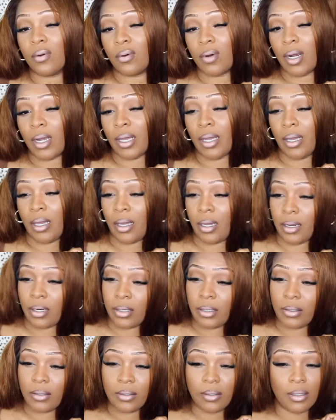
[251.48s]
right
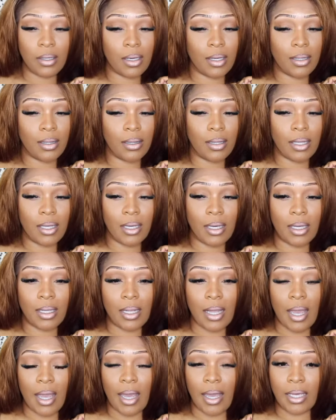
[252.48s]
here, and then
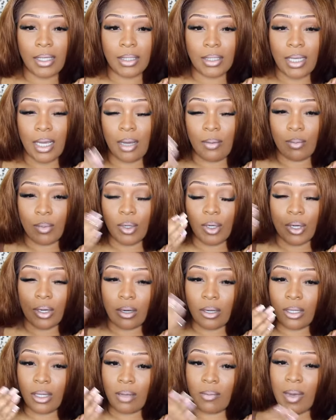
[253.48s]
as I'm
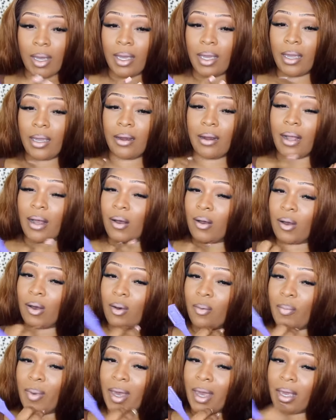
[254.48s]
curling my hair I'll
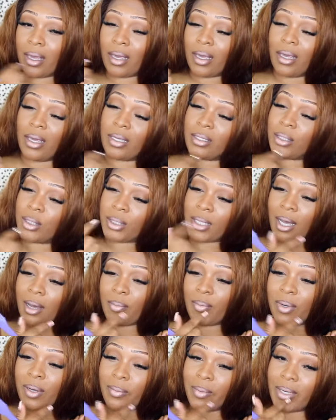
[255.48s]
go back and
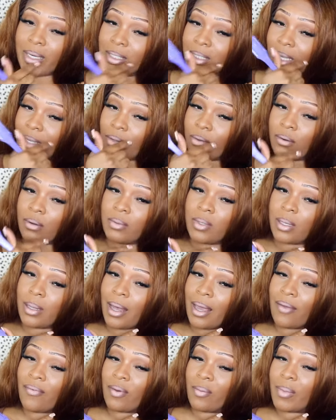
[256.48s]
chop up, because I normally
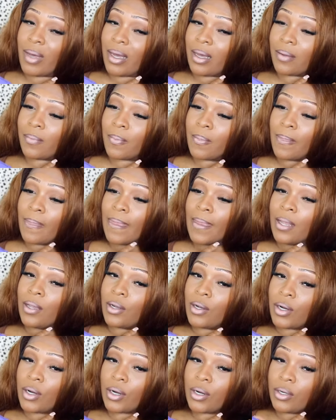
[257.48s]
like for my
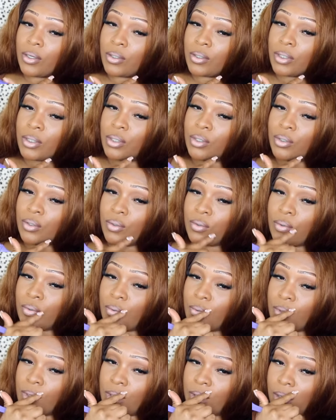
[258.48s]
curls to
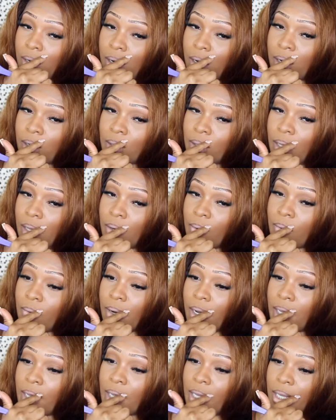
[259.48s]
start like
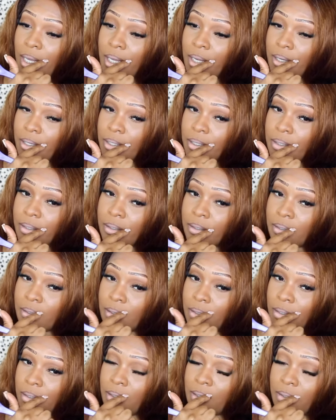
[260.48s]
right here,
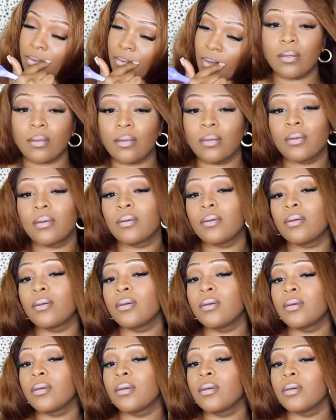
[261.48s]
right
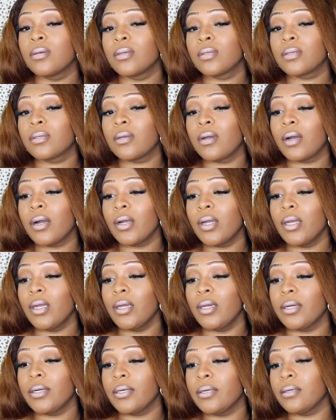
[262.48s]
start
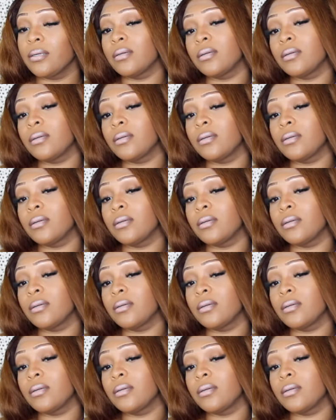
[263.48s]
here